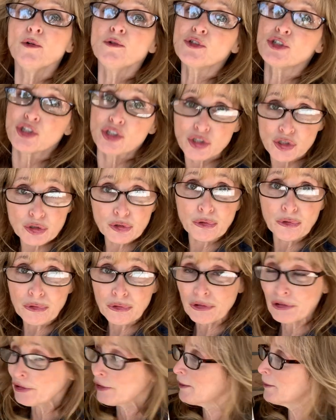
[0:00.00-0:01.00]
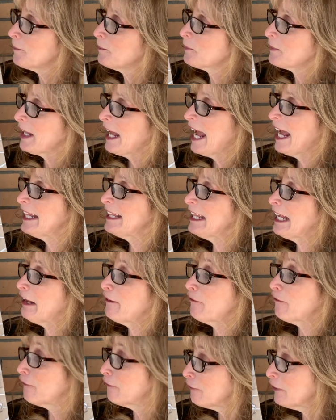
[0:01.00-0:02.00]
sooner had they
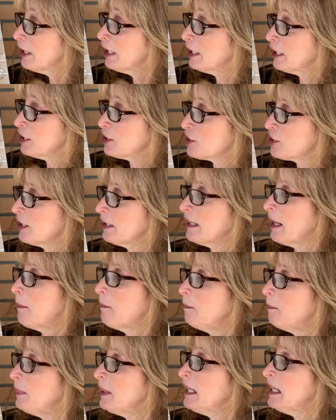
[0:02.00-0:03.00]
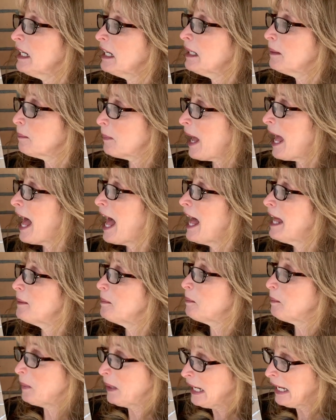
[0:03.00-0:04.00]
finished than the big bad
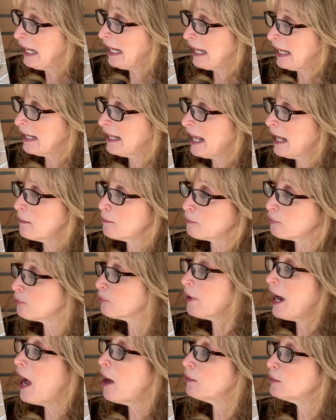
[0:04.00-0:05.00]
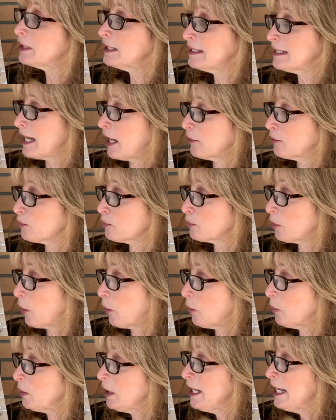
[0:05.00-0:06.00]
pig came prowling down the
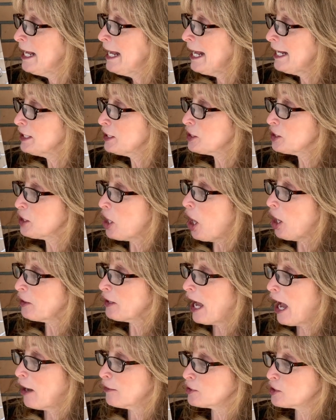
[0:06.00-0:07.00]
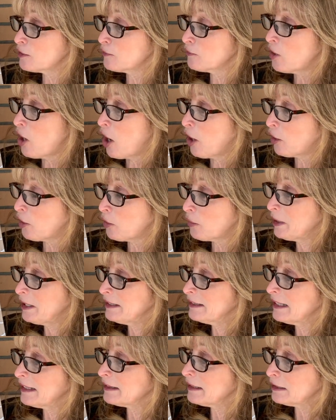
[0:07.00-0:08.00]
road and saw the house of concrete
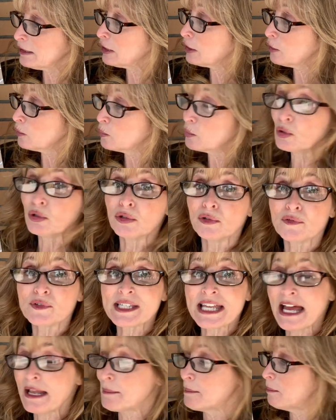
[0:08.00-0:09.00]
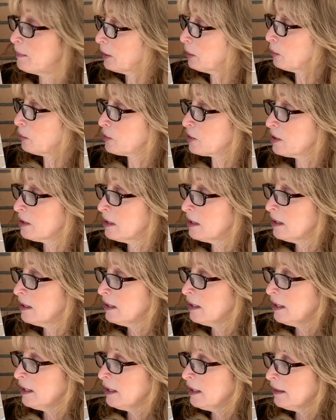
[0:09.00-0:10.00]
that the little wolves had built.
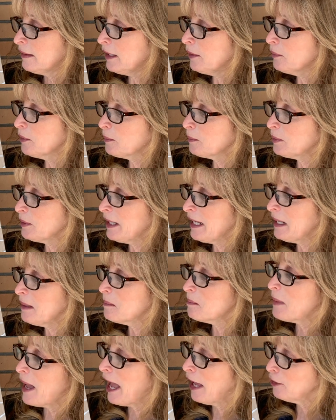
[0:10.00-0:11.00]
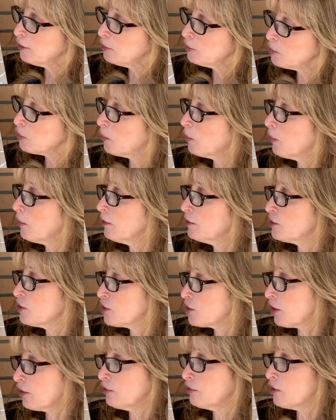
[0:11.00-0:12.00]
They were playing battledore and
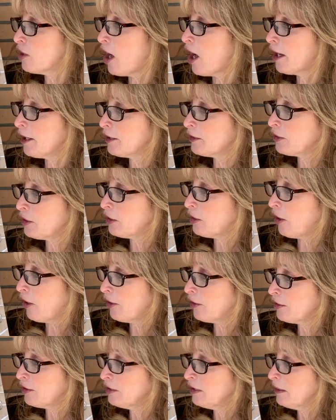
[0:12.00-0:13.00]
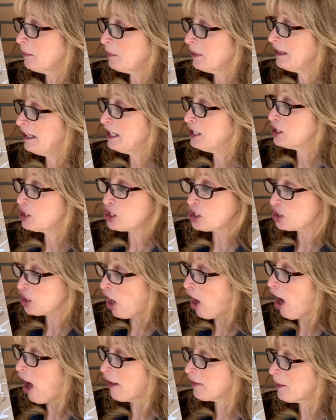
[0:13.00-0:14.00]
shuttlecock in the garden, and when they
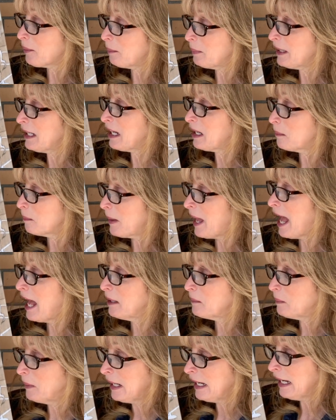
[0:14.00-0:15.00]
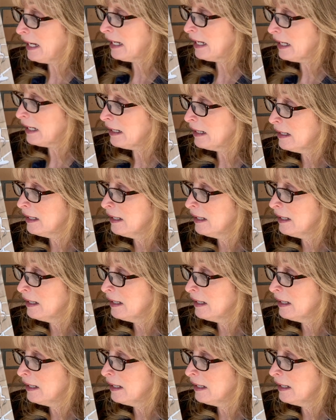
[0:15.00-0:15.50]
saw the big bad pig